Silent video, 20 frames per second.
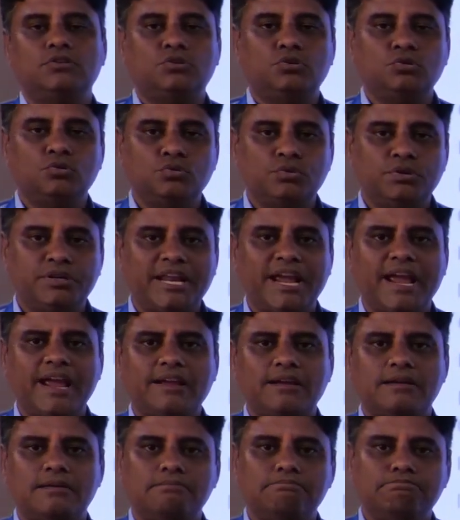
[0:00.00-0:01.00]
to
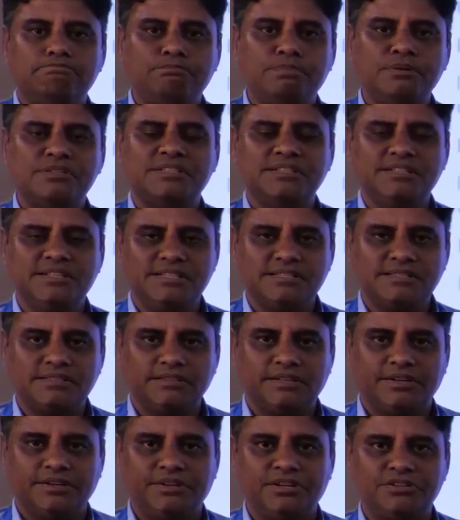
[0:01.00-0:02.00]
take
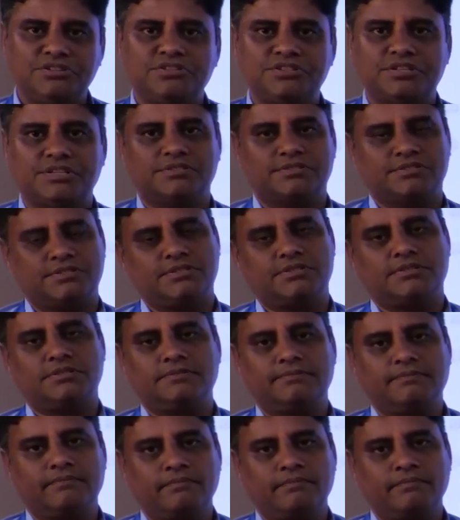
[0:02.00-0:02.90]
business decisions,